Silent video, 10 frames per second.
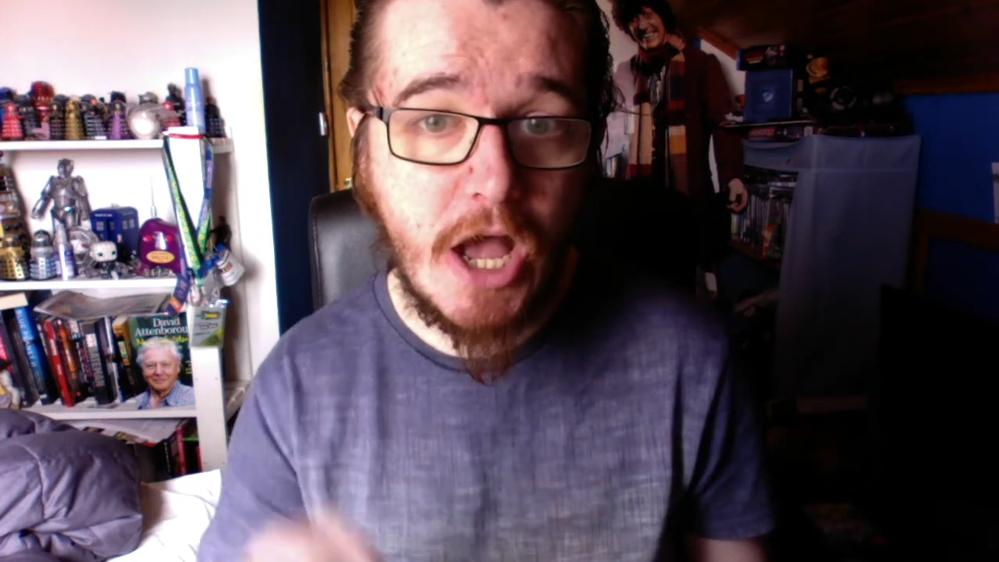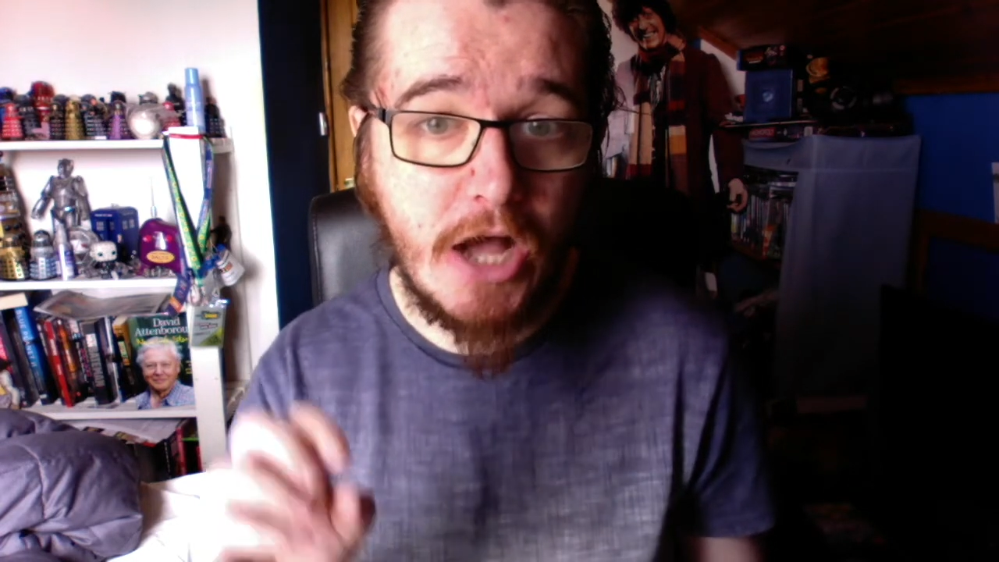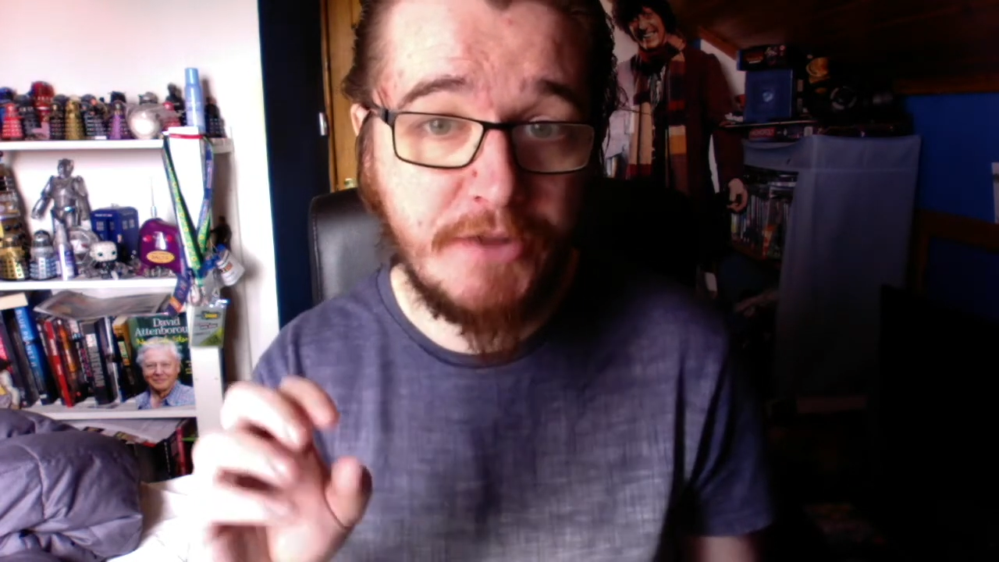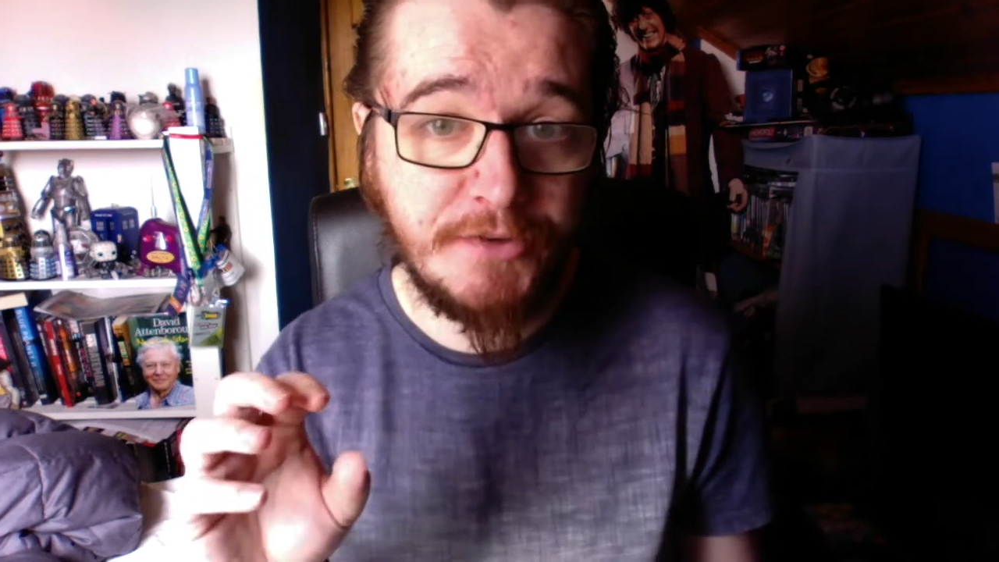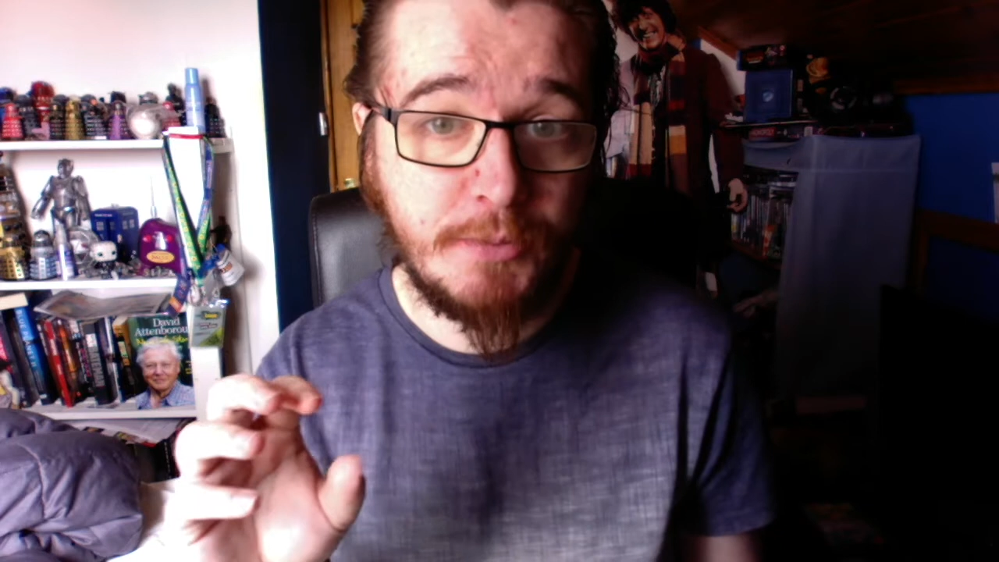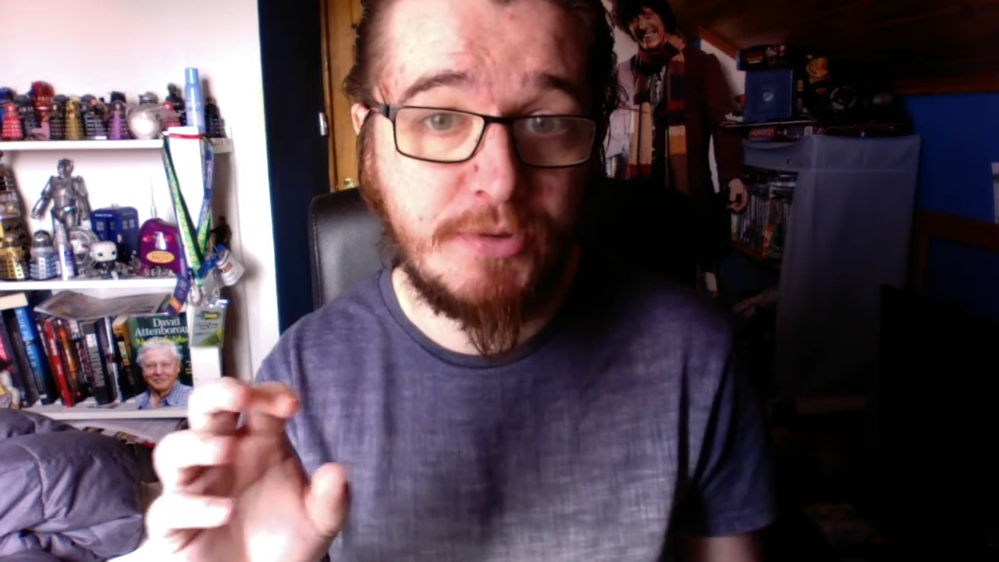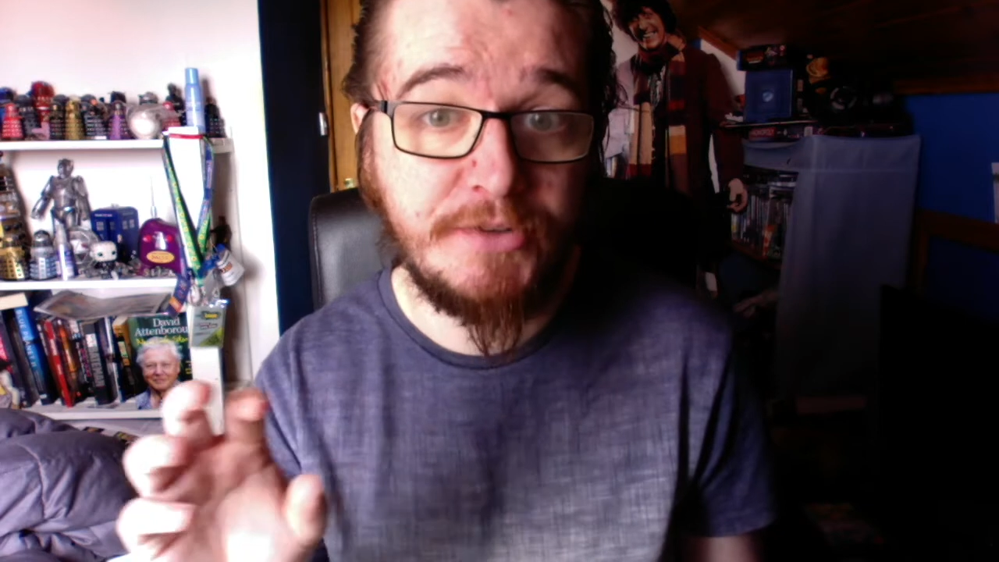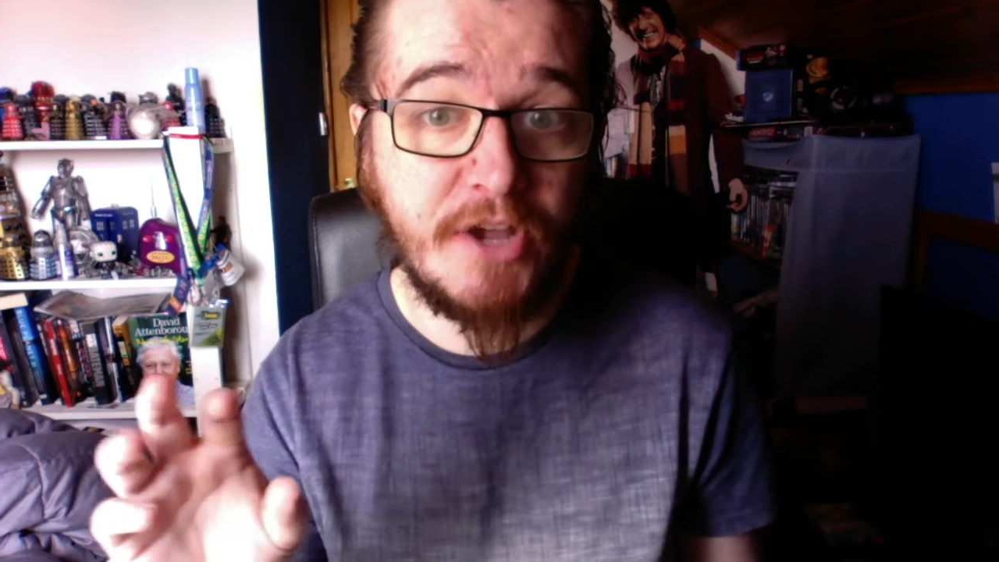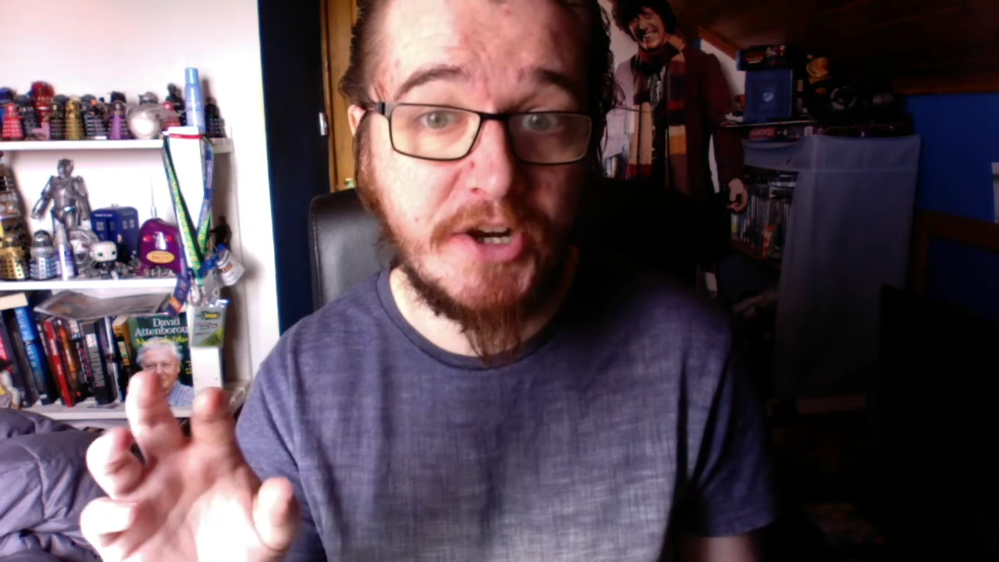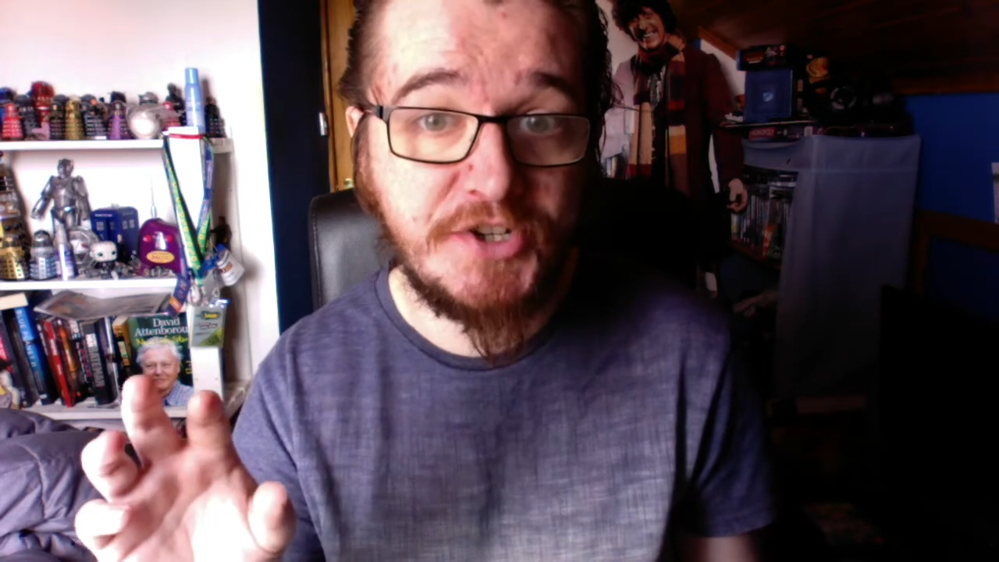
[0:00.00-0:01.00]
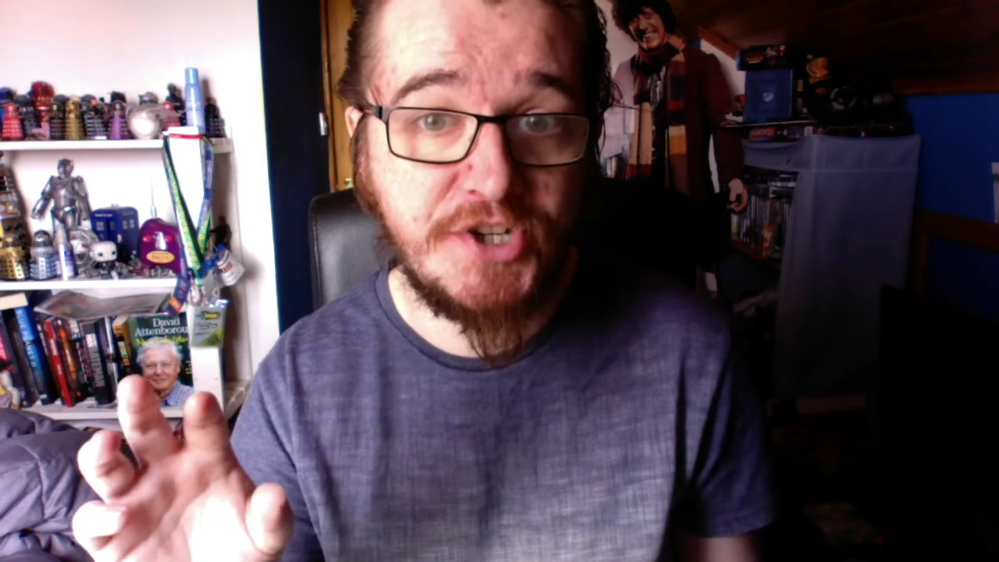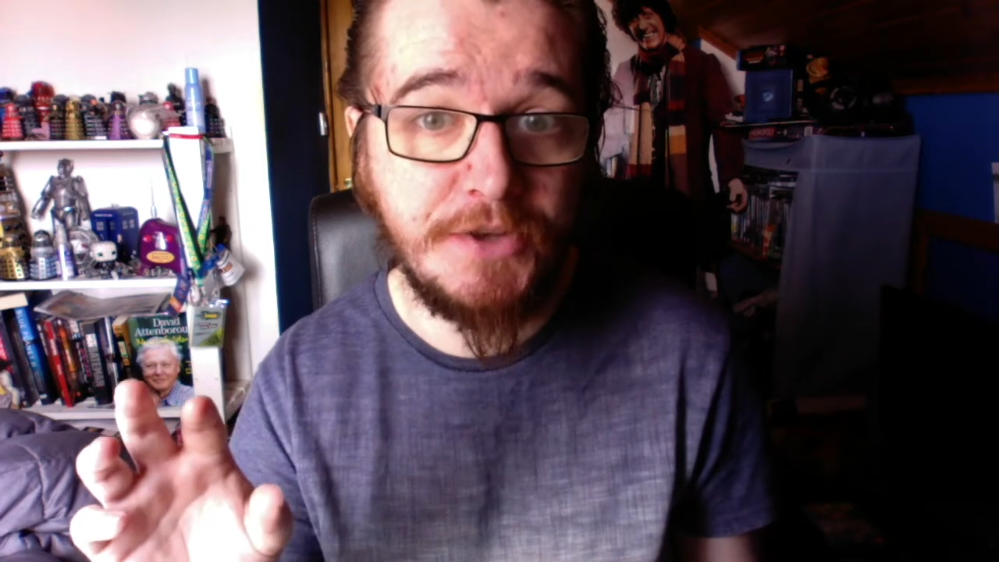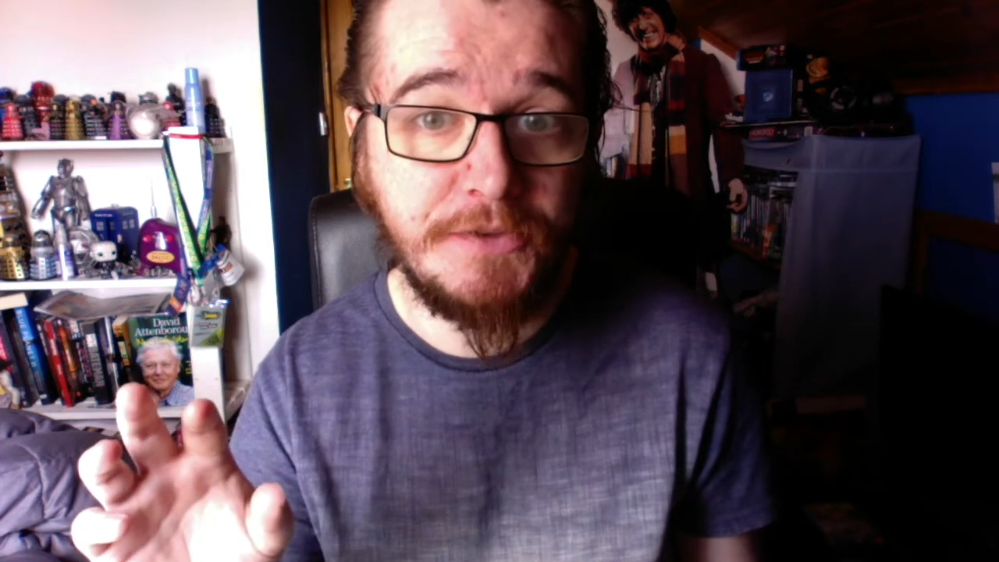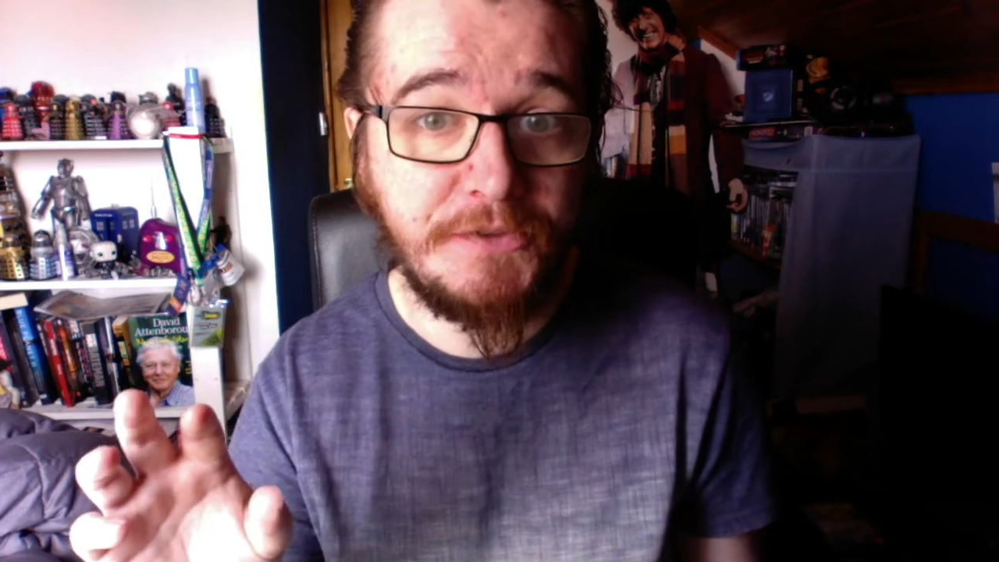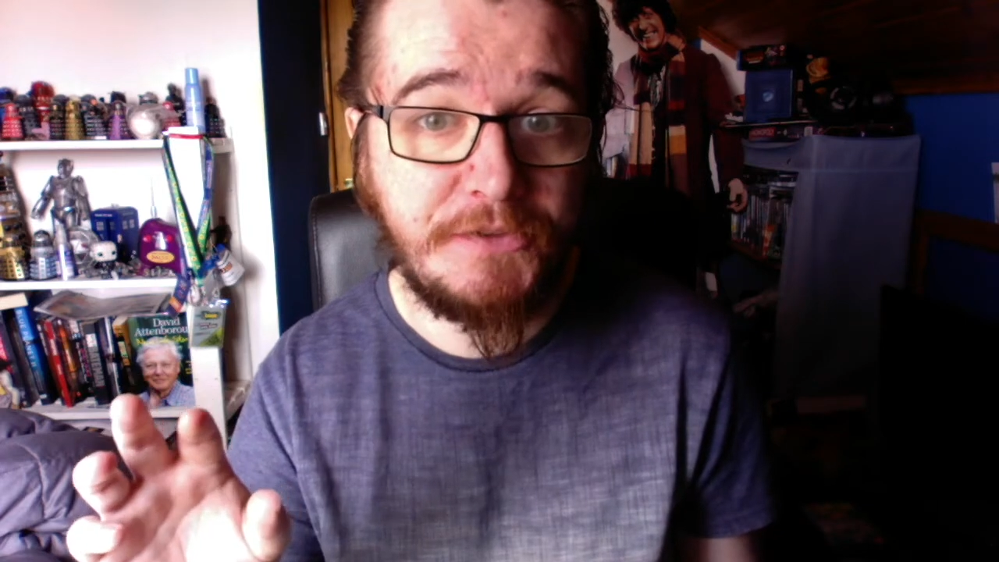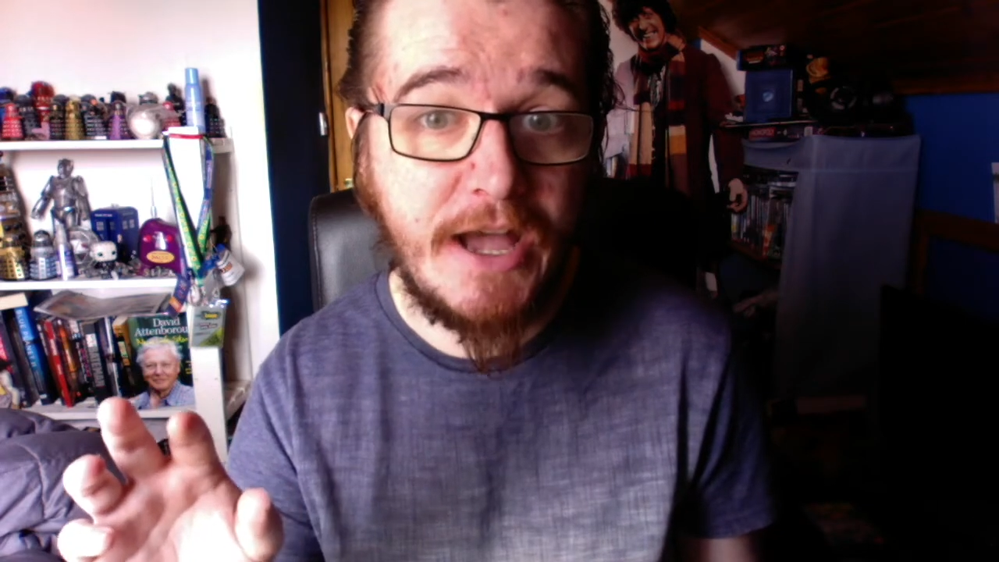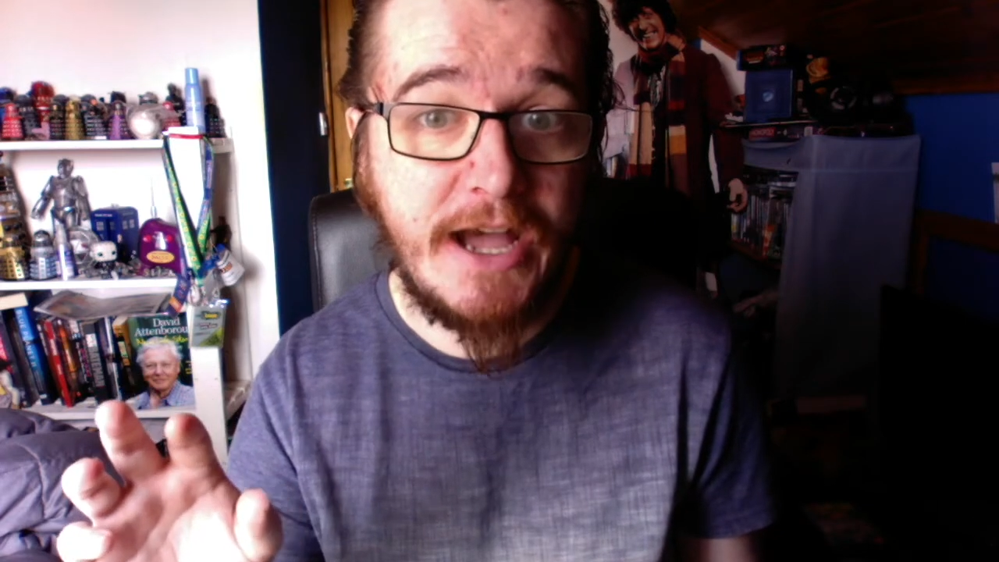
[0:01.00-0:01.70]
Other Productions that